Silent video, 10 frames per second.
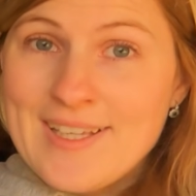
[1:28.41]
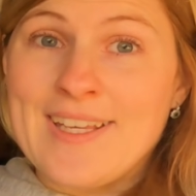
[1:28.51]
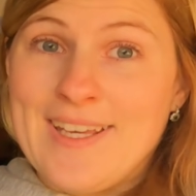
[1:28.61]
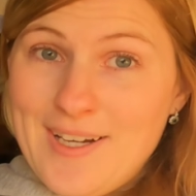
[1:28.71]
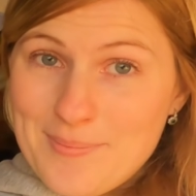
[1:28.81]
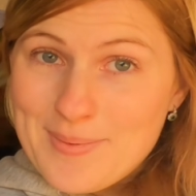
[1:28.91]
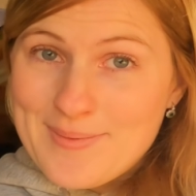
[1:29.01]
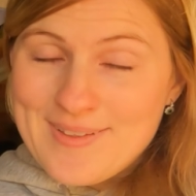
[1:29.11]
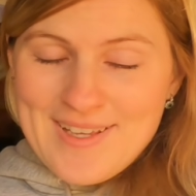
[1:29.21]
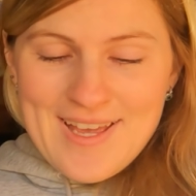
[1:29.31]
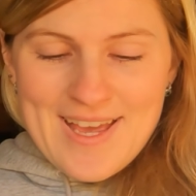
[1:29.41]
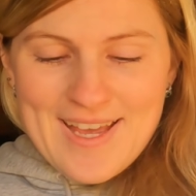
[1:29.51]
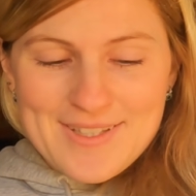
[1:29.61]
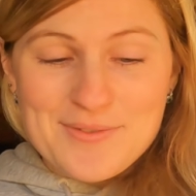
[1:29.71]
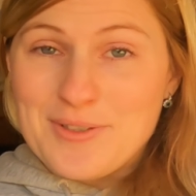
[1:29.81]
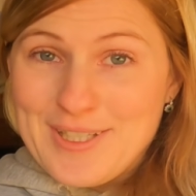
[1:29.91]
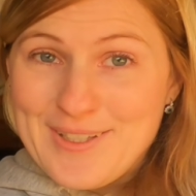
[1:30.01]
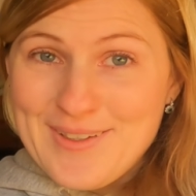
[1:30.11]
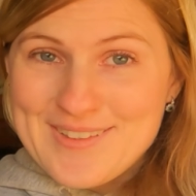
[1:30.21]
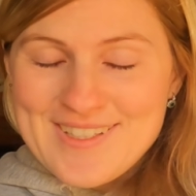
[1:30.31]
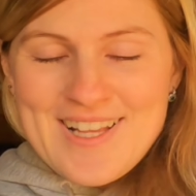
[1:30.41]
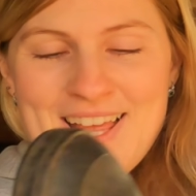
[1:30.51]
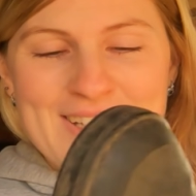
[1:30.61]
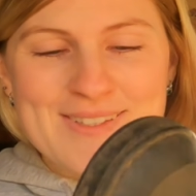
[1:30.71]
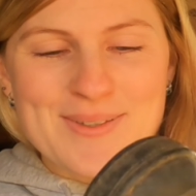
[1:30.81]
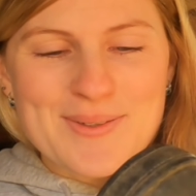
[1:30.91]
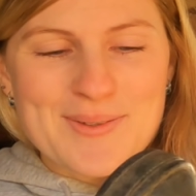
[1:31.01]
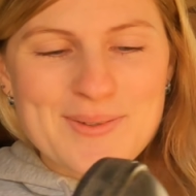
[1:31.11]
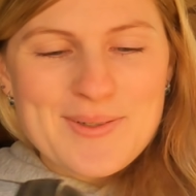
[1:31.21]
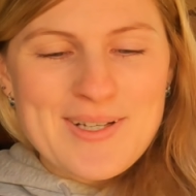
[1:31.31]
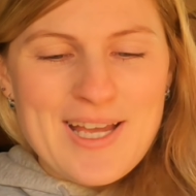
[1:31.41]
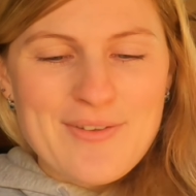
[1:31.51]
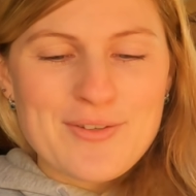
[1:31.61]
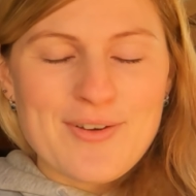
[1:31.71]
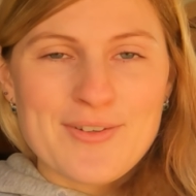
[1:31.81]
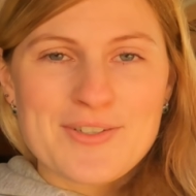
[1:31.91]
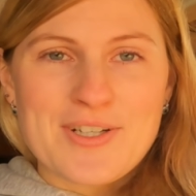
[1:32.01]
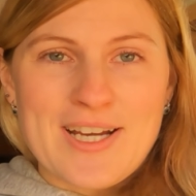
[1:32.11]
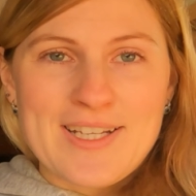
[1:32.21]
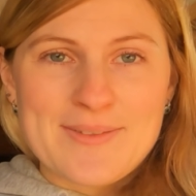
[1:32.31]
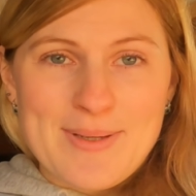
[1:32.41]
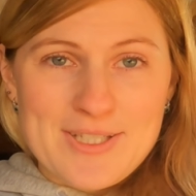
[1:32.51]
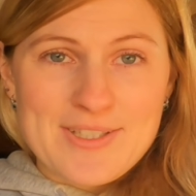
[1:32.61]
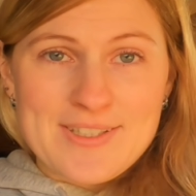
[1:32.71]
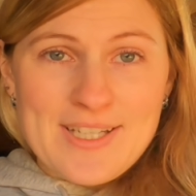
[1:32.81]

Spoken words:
Yep. It's really good. So if you've ever tried Michelin